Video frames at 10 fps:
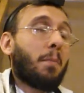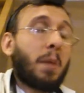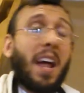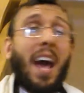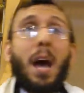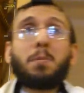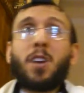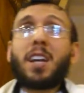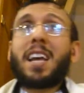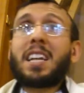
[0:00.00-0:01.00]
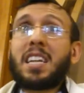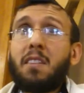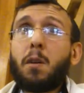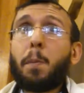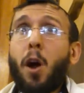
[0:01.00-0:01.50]
Perhaps I can
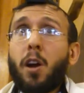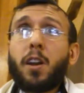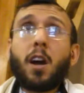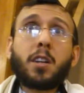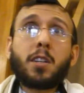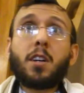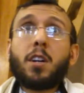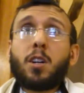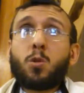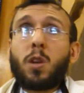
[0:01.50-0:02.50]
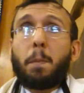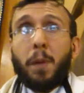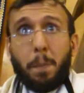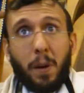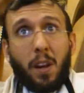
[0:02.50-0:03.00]
give a product to the
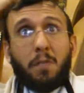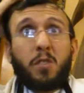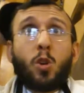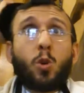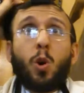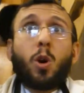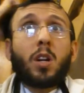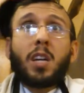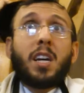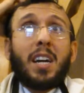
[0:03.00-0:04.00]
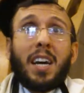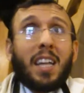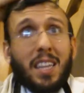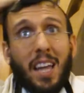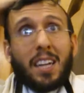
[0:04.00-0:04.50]
people of New York
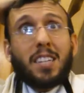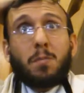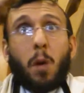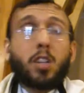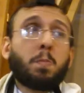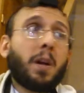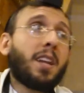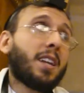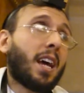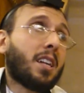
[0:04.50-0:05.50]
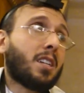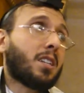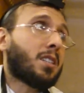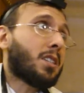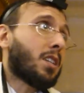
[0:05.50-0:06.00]
that is much better than
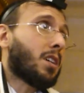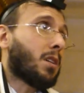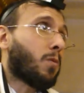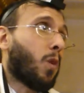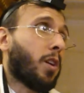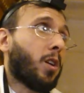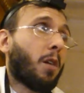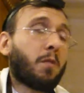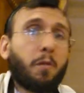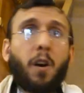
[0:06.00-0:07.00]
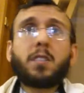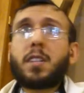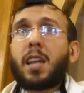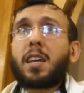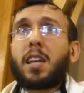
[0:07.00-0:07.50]
uh, the water of the
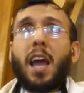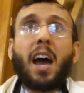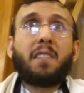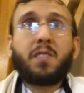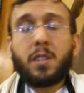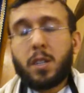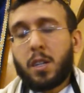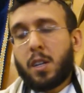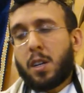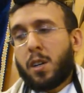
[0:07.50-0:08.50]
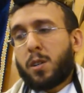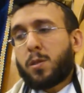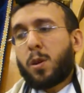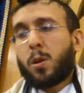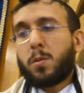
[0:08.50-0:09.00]
faucet that they have.
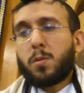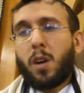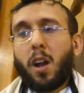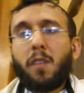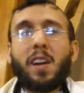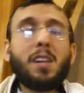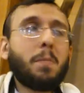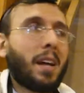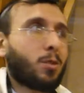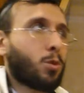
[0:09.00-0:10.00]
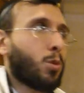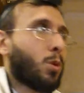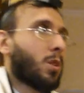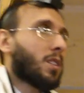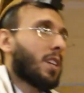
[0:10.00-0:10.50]
So Harav Eli
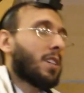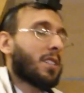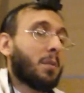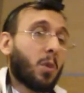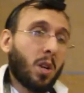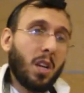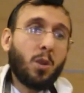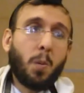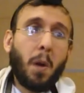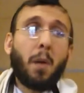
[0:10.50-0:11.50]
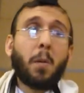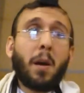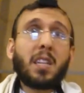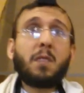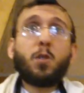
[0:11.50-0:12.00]
Mansour tells them, okay, no problem,
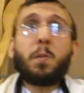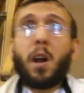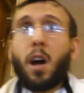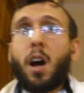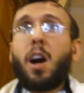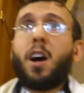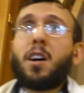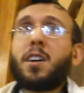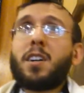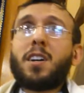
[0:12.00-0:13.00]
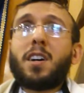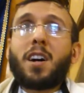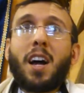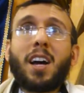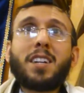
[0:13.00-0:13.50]
I give you barakah,
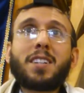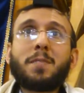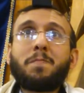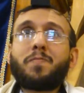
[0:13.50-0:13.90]
right?